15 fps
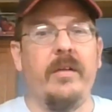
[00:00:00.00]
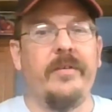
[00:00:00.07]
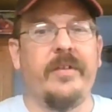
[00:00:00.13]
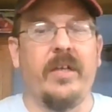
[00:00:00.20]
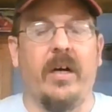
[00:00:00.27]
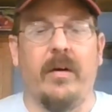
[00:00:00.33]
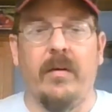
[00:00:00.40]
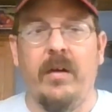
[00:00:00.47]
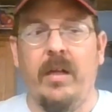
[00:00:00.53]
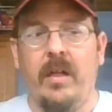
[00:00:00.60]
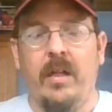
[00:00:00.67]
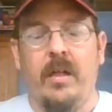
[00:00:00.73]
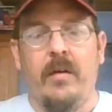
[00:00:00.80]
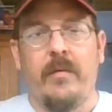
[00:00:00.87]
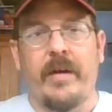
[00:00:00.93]
So
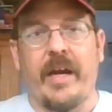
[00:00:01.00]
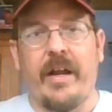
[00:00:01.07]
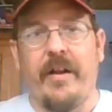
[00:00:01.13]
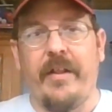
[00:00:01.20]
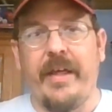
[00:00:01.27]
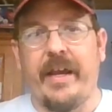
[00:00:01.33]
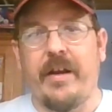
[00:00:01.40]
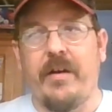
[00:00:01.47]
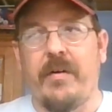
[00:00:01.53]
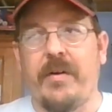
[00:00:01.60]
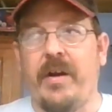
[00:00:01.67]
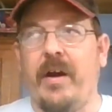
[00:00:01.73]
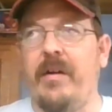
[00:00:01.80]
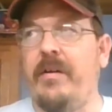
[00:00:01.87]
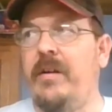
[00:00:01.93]
we got all that
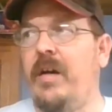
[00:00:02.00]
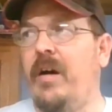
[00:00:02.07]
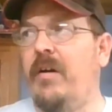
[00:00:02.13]
going on.